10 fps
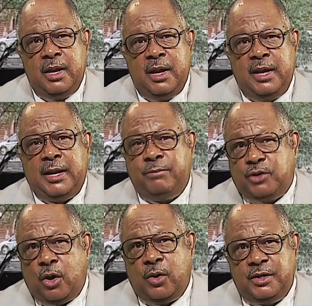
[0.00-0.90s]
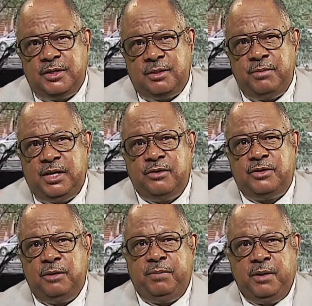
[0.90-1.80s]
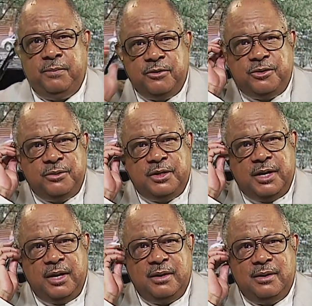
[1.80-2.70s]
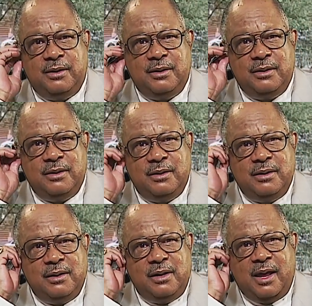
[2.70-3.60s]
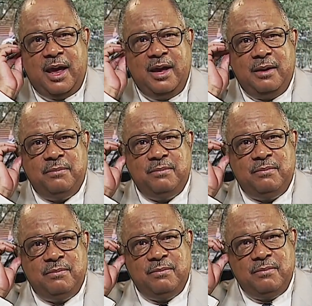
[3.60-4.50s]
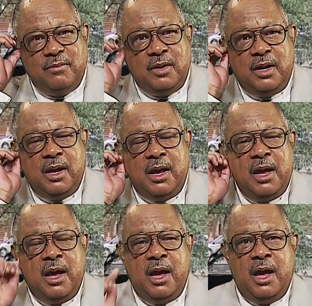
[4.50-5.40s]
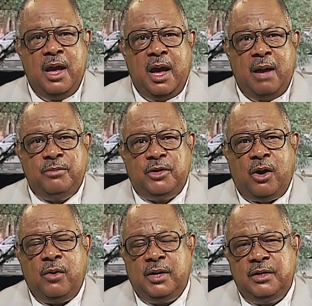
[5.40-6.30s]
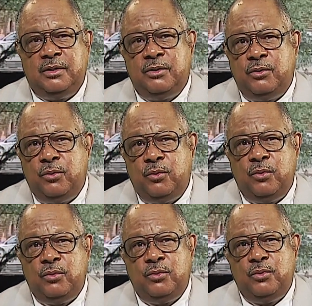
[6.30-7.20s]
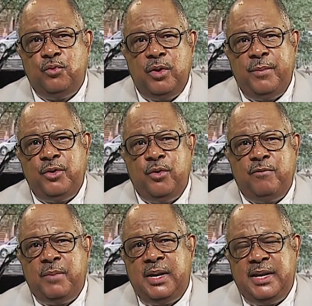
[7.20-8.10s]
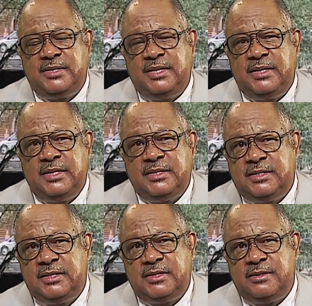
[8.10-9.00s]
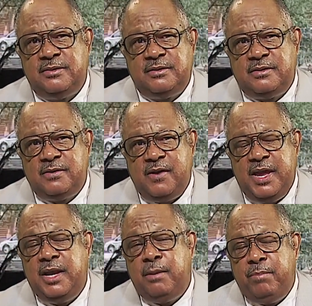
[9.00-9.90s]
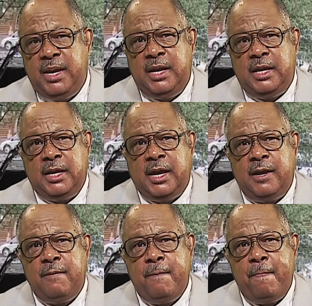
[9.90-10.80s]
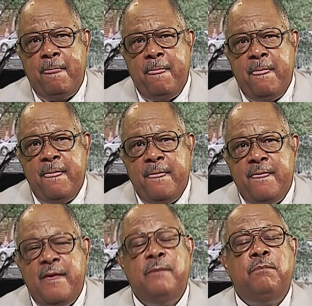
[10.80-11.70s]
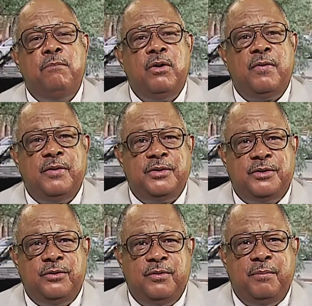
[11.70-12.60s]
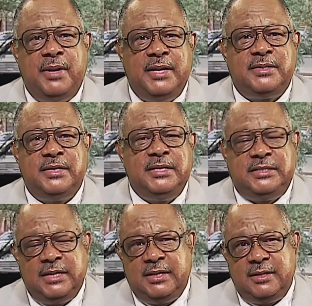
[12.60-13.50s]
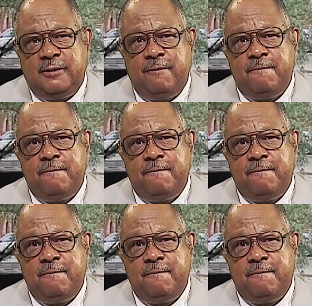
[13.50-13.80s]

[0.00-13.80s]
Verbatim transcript: And I'm talking to some guilty people too today. I am. I'm talking to women who have molested their sisters in the bed at night and brothers who have molested each other.